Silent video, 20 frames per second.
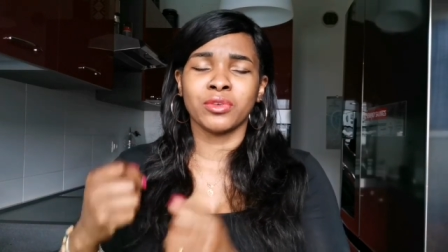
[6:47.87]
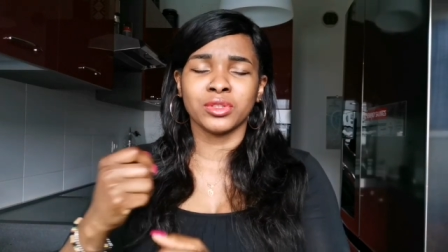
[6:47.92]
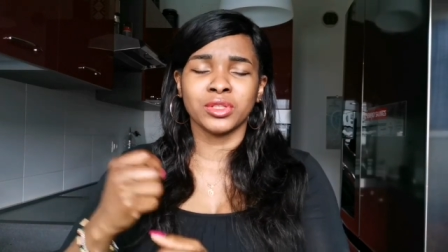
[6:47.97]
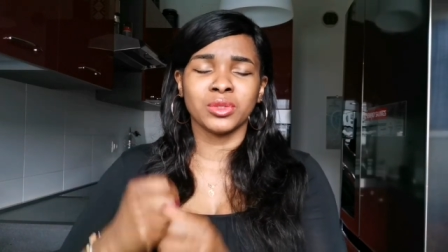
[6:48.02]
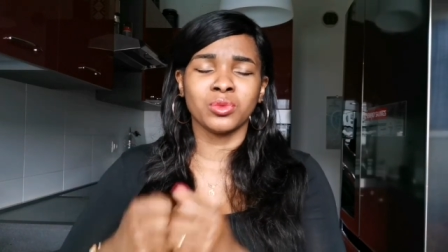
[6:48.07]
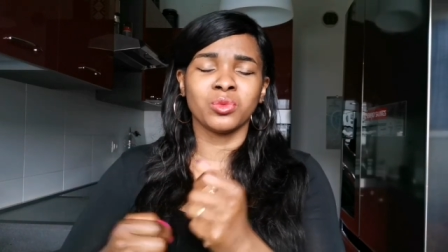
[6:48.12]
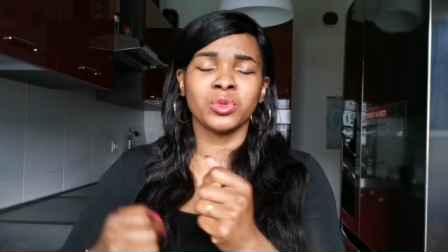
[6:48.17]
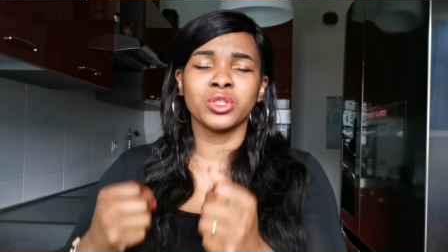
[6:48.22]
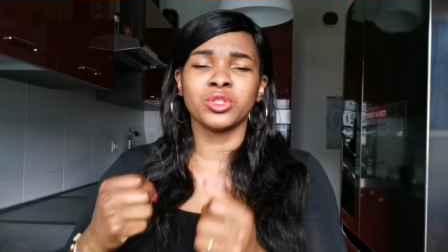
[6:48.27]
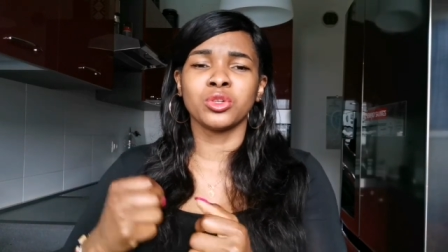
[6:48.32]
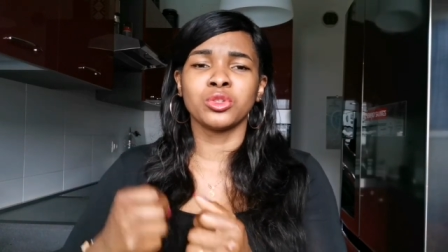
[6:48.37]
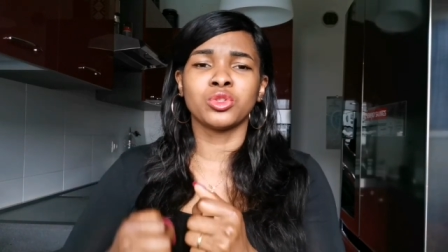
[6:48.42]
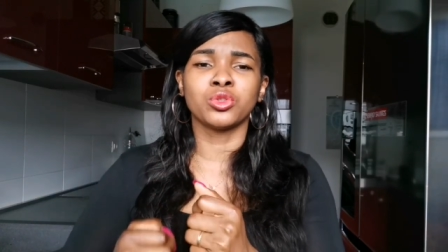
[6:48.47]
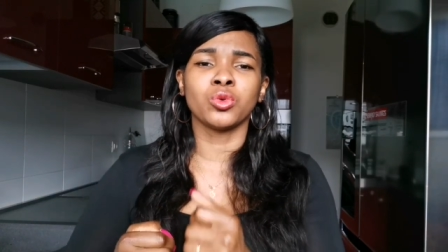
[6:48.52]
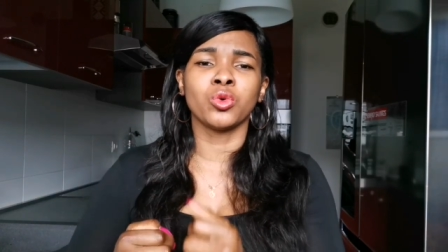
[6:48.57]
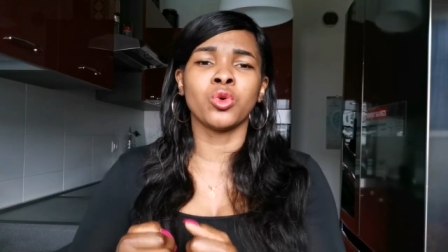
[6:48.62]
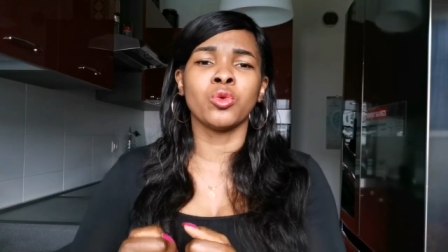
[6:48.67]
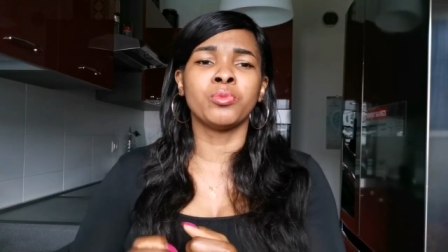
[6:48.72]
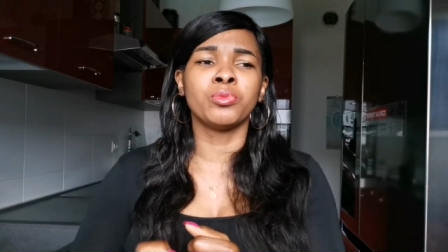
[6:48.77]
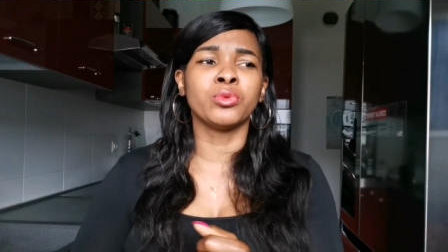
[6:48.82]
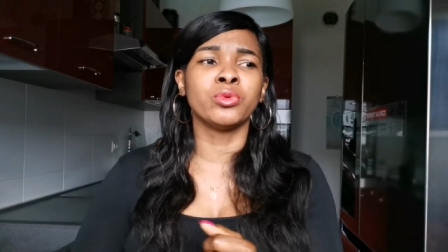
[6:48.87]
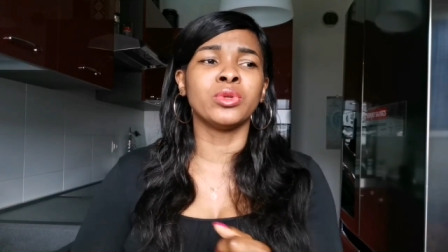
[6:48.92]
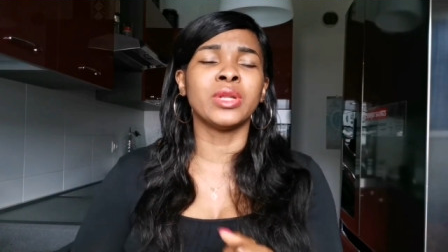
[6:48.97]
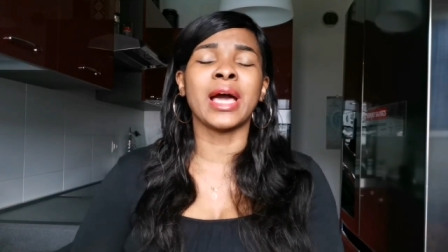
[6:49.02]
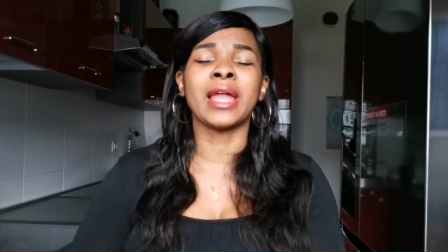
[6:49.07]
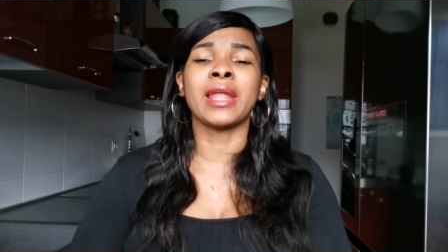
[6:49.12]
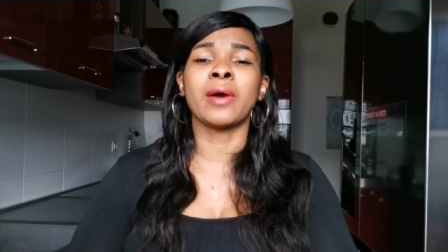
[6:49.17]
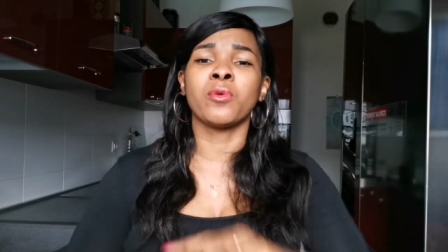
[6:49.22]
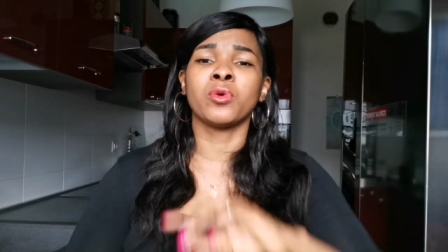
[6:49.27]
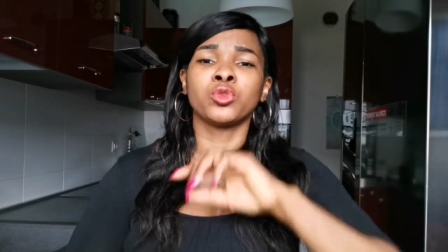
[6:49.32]
for the window to open
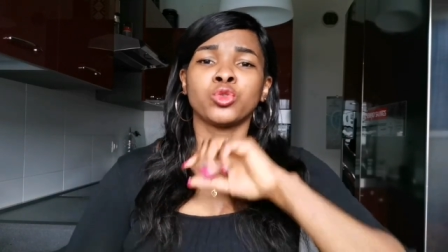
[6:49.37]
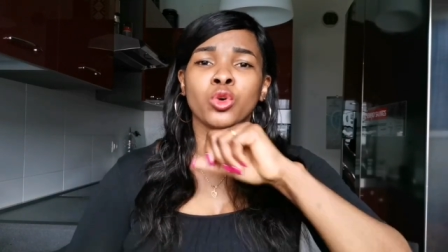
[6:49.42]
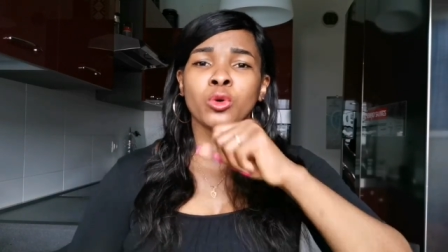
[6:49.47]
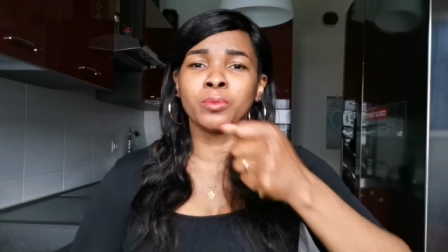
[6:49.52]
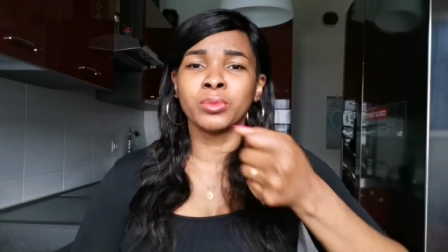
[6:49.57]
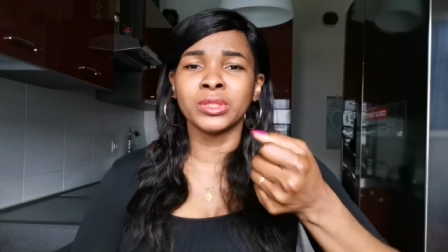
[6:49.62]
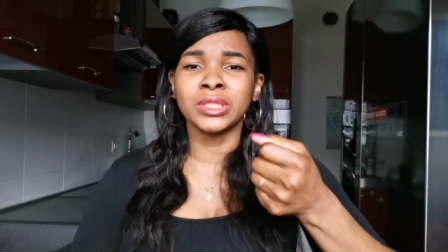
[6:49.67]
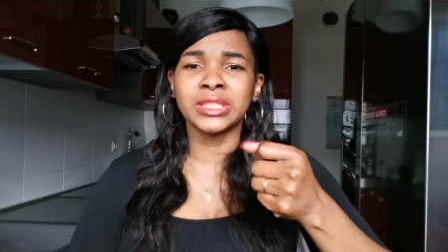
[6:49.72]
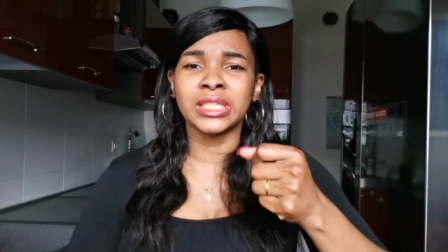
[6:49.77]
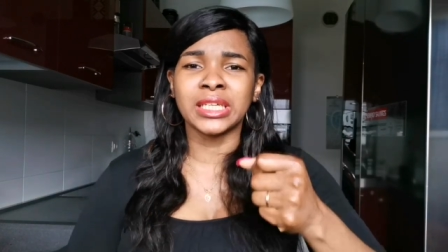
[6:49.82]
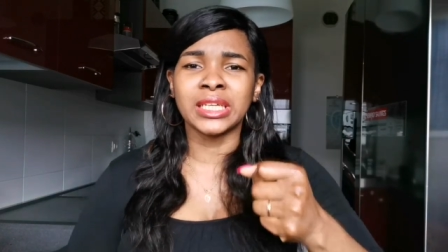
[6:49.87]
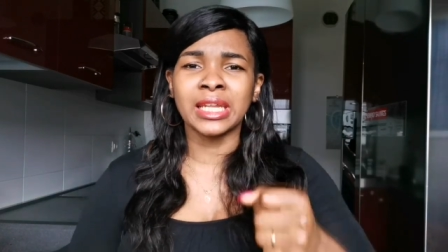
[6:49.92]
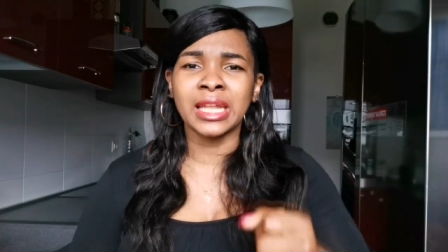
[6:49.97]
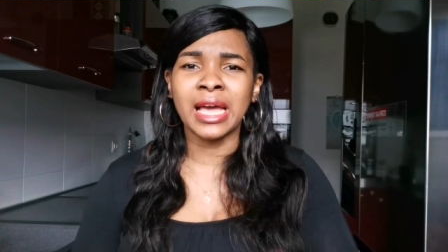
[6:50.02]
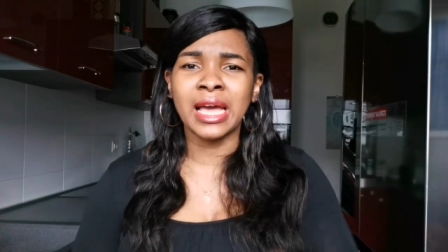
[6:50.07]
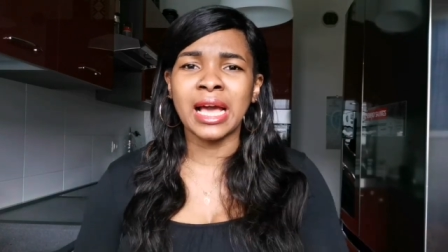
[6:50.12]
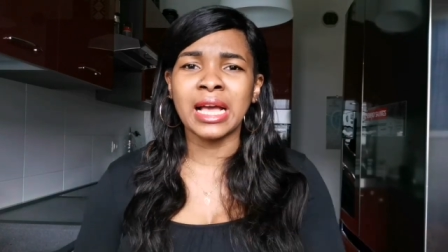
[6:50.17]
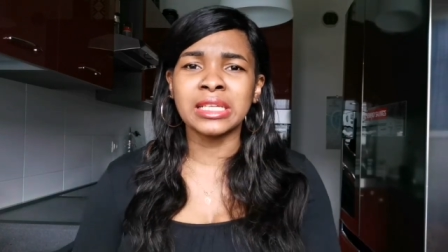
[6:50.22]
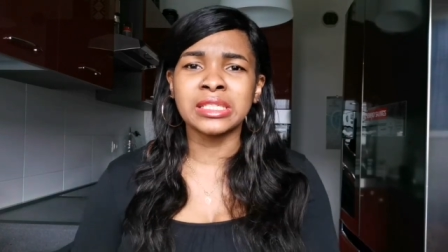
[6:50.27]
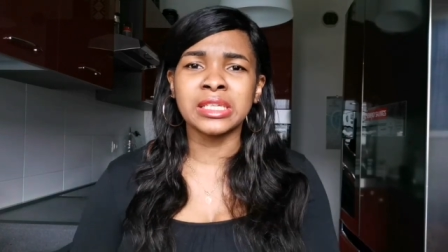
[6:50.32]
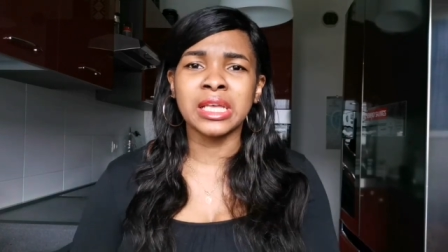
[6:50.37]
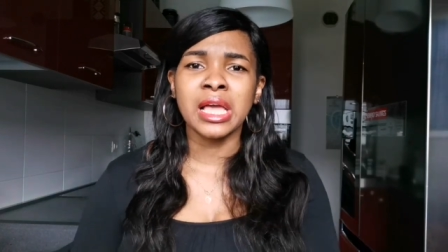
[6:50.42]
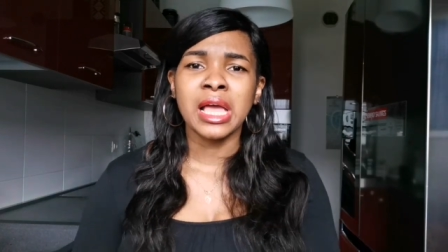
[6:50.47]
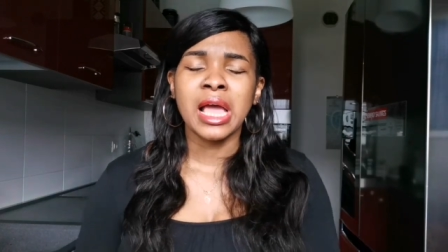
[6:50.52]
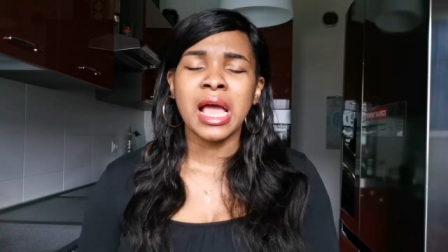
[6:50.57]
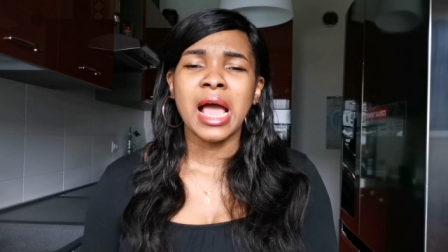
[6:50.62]
and i was opening the glass